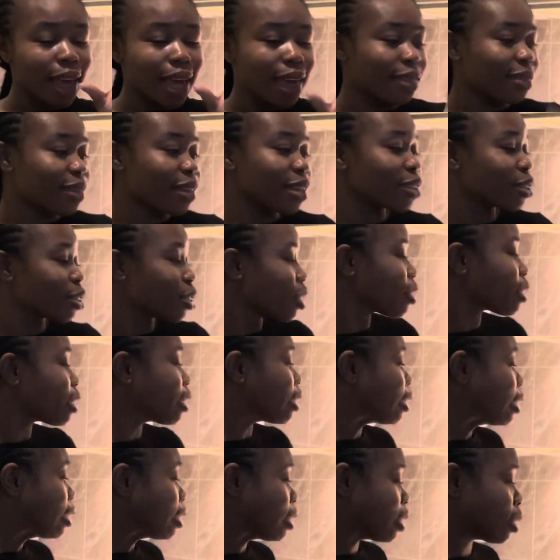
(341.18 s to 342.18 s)
tastes so
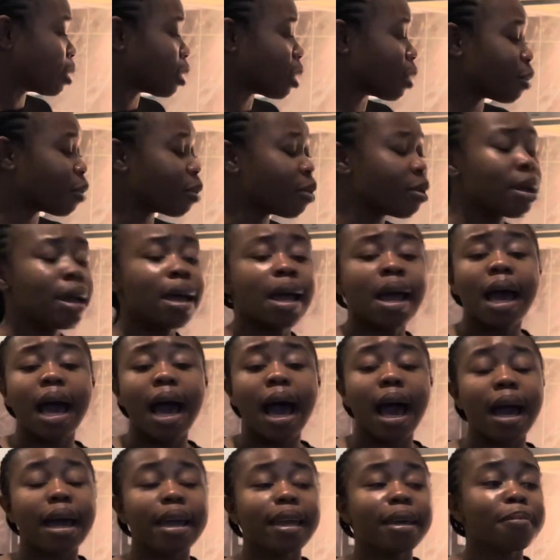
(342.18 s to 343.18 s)
good. So
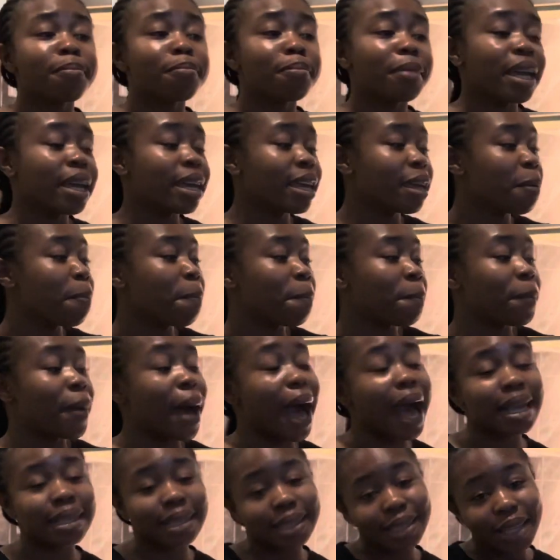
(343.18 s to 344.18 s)
I am making
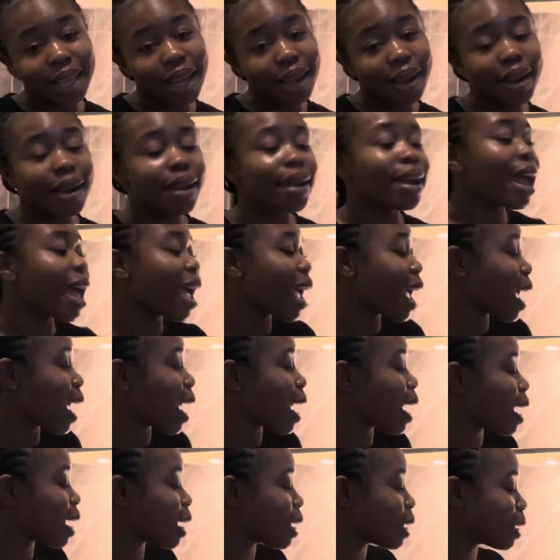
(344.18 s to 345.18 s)
pasta
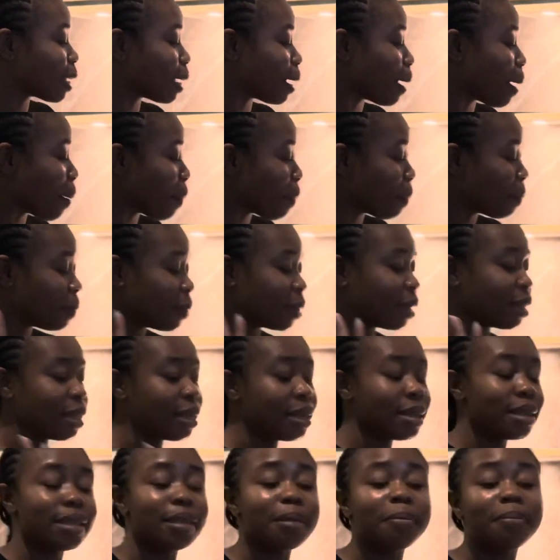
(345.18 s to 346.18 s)
and um,
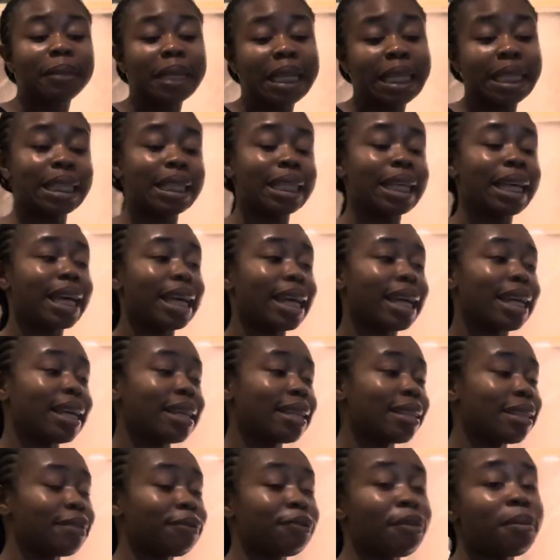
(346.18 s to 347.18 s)
some
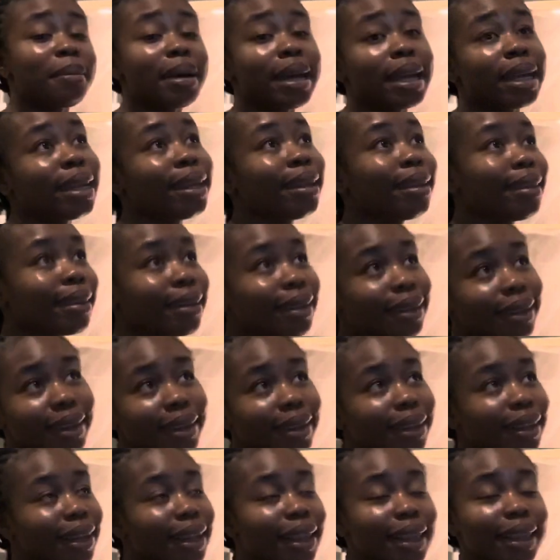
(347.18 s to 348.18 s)
plantains for my
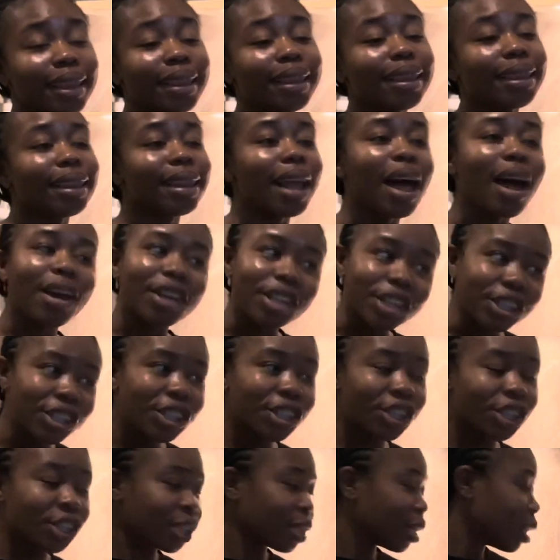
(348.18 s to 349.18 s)

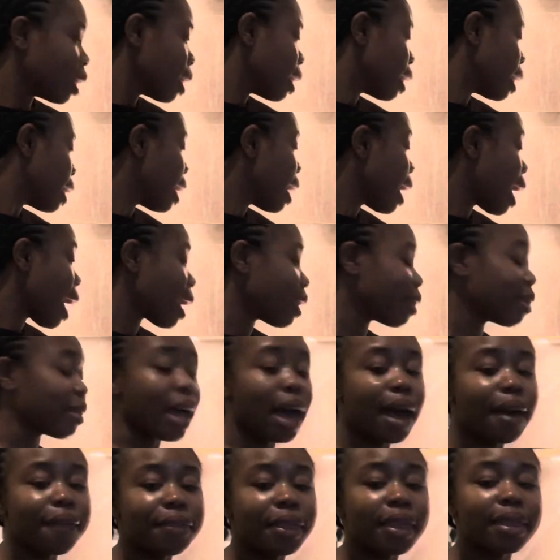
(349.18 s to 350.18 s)
lunch. And
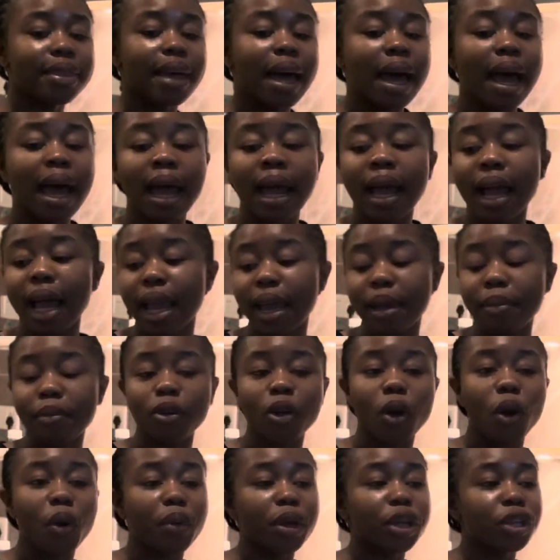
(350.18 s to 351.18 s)
after that, I am
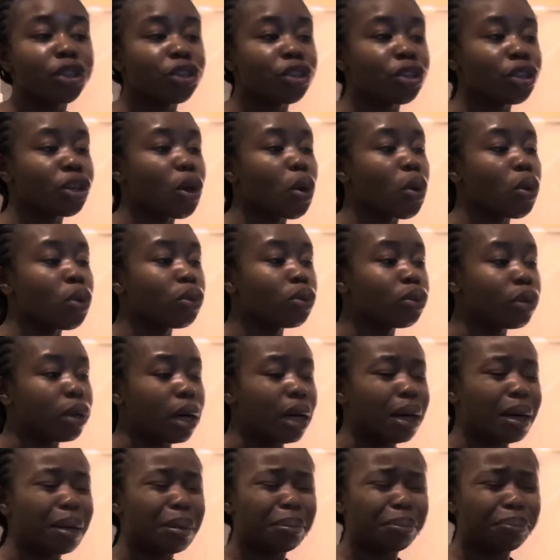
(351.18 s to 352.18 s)
going to go,
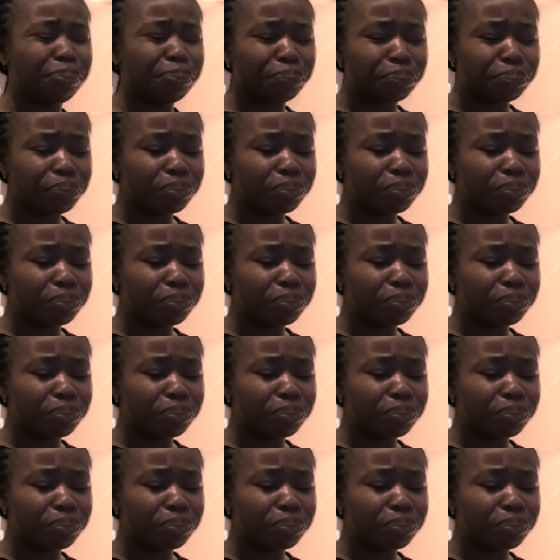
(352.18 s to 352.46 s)
um,